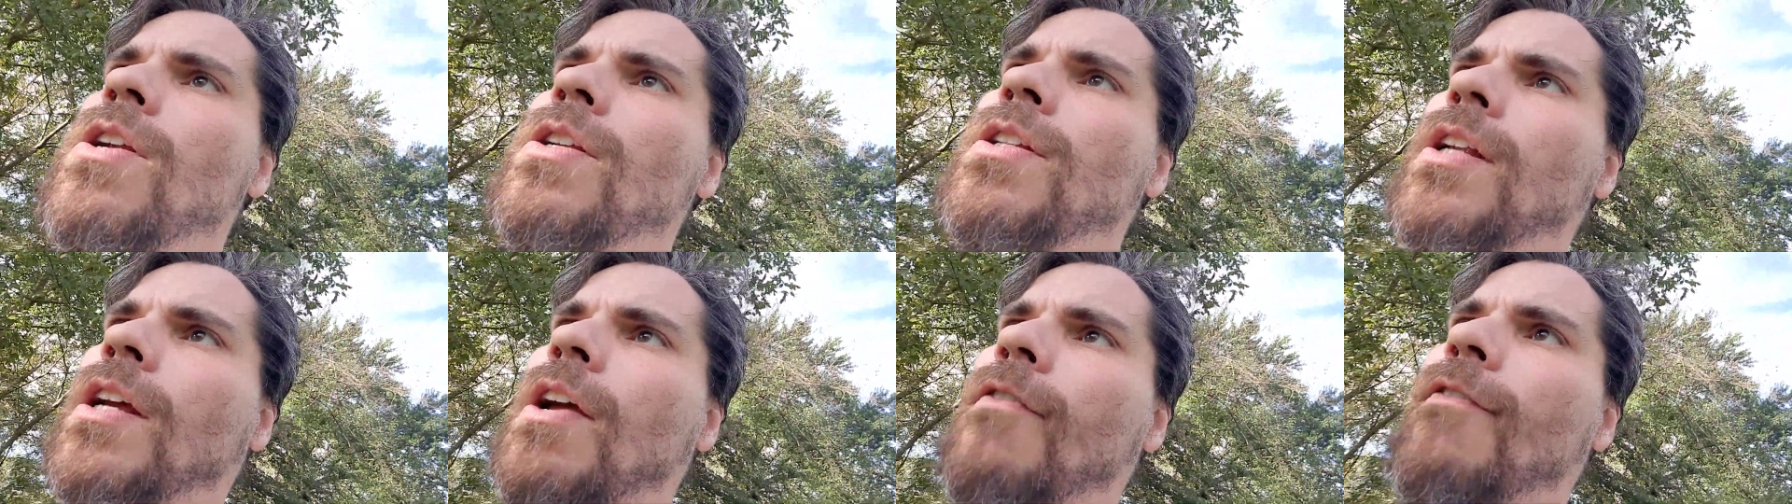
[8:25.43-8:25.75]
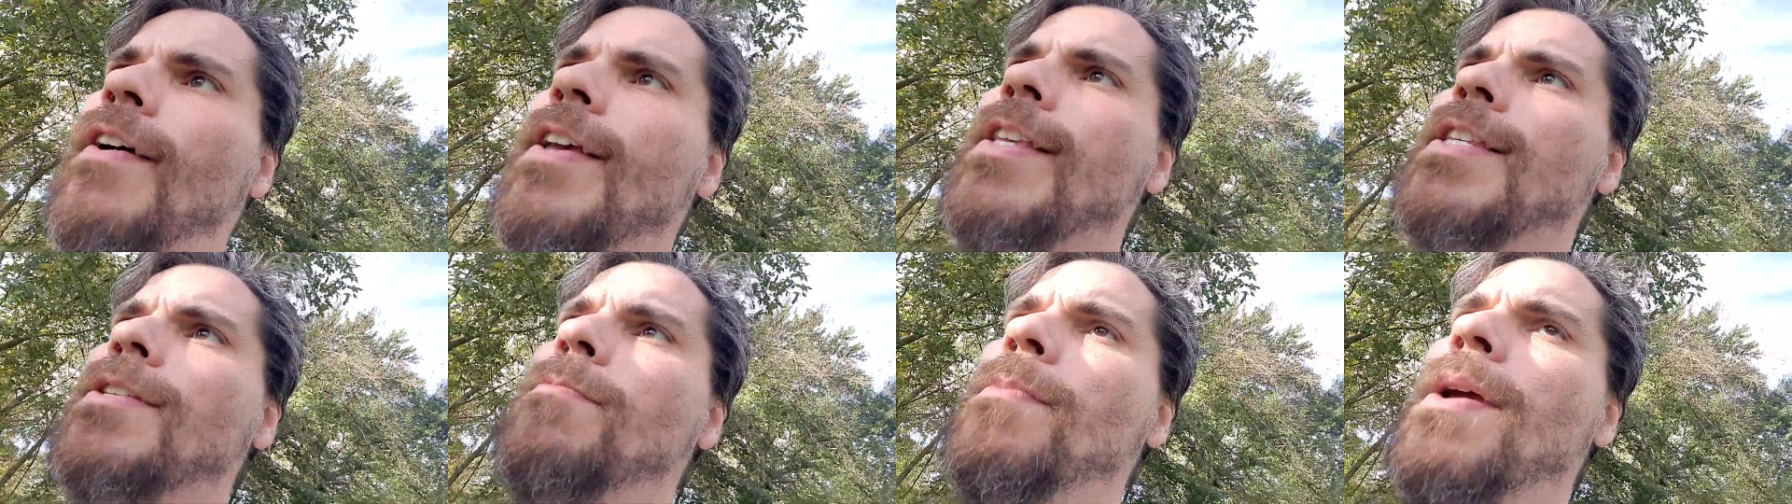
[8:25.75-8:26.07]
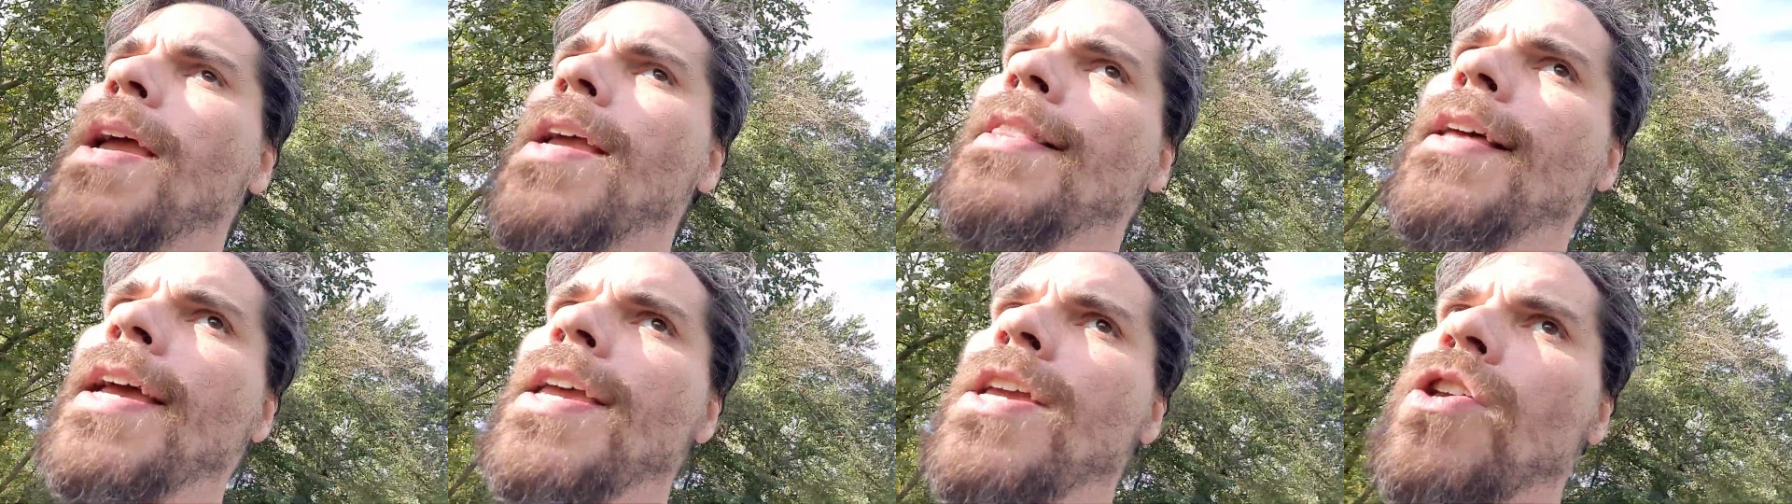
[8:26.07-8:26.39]
to convince
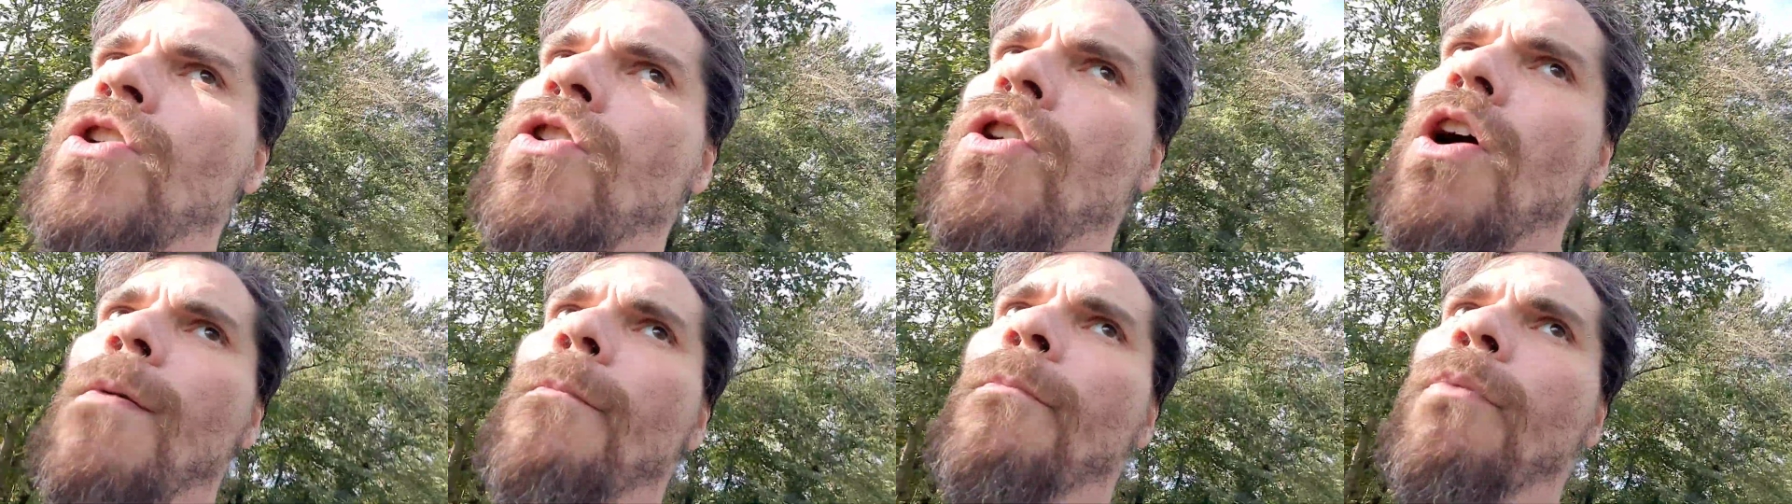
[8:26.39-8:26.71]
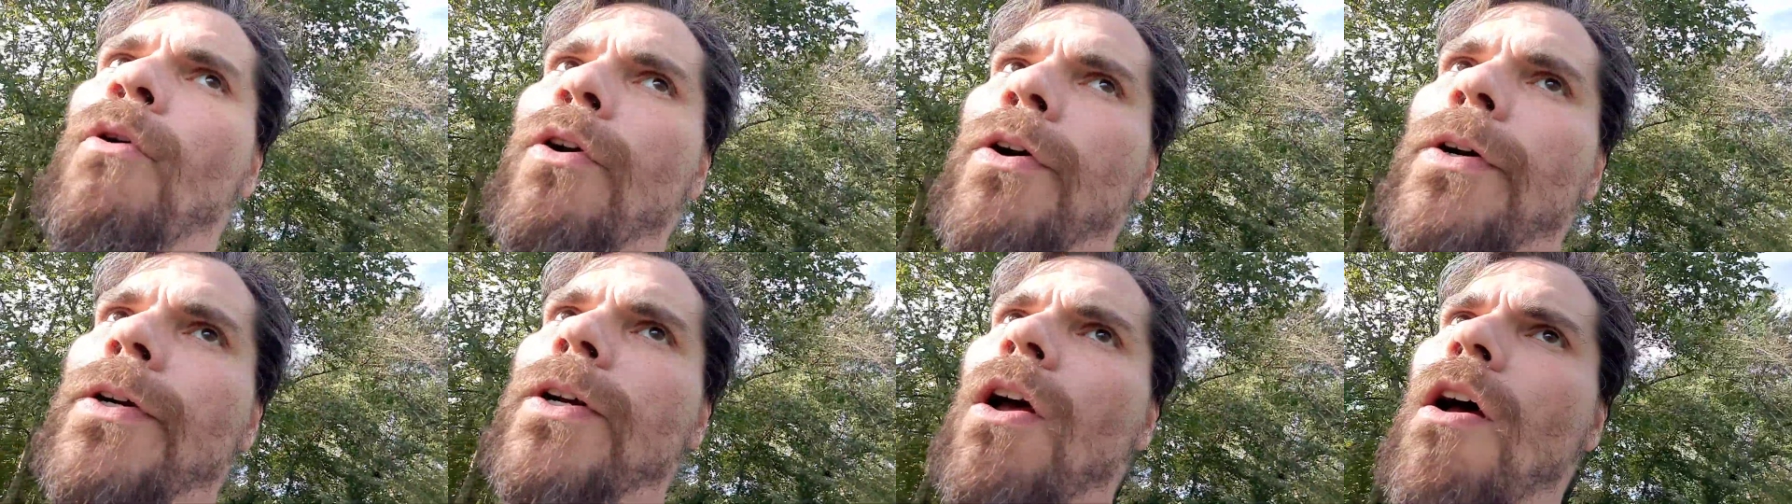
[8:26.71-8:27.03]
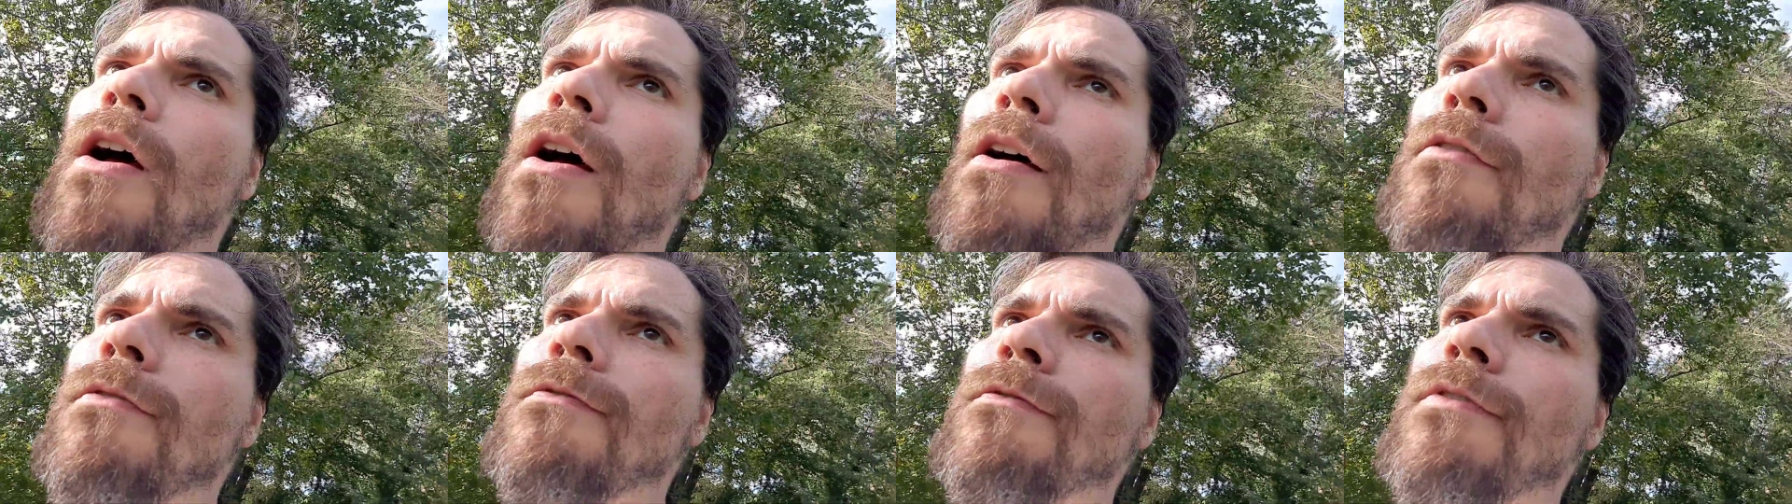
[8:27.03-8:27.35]
me that he could pull it
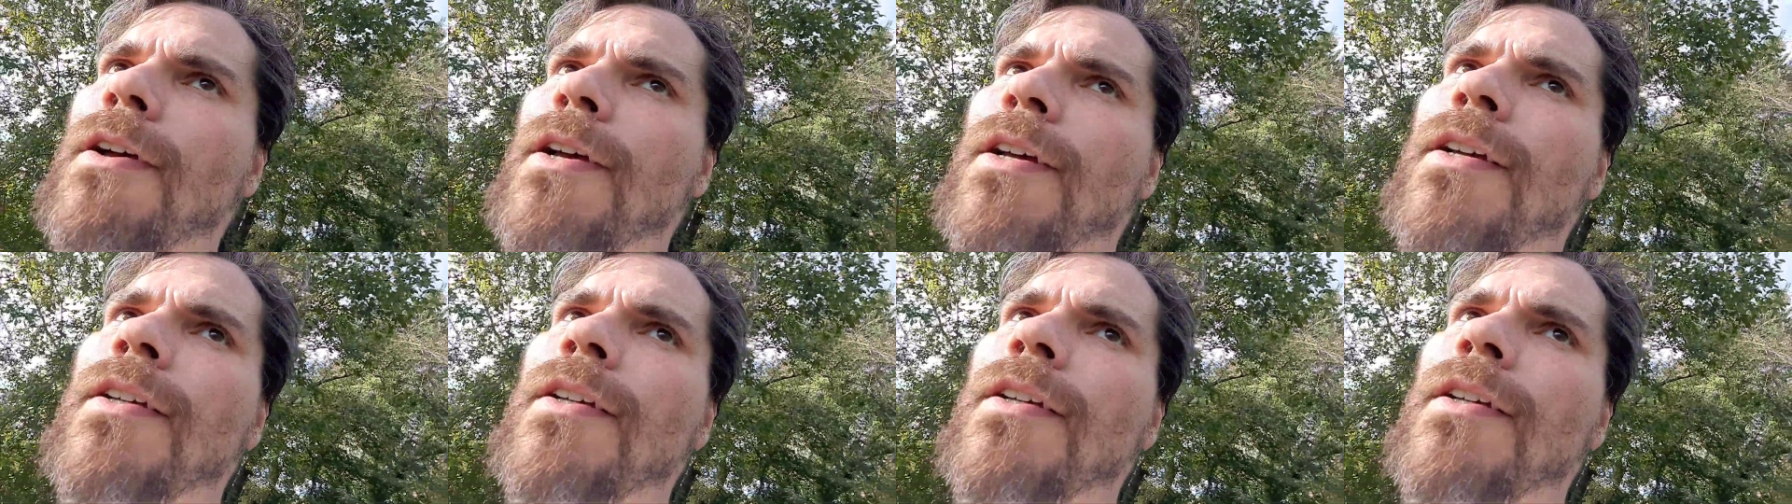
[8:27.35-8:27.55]
off.